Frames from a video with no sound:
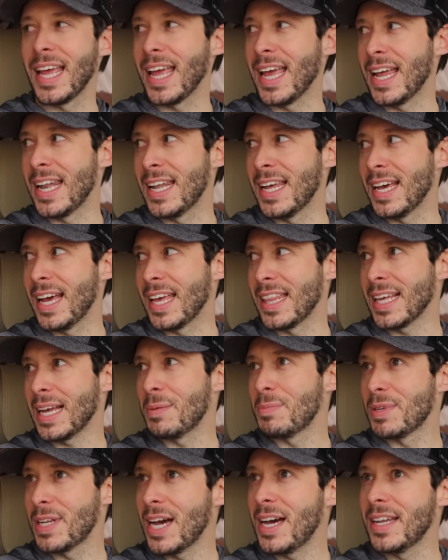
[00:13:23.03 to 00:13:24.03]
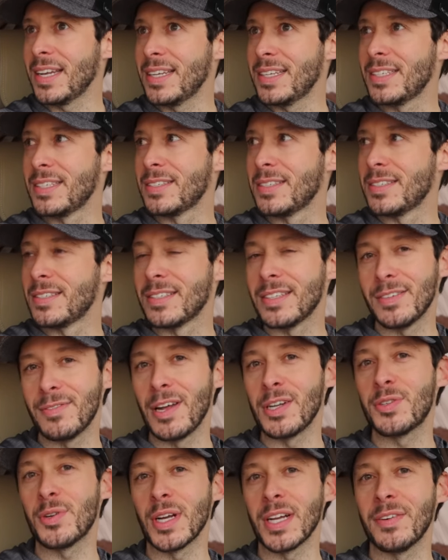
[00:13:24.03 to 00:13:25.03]
And I think I'm done
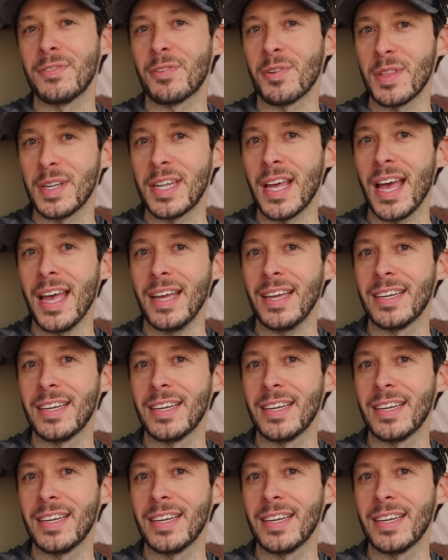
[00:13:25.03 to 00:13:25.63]
adventuring for the day.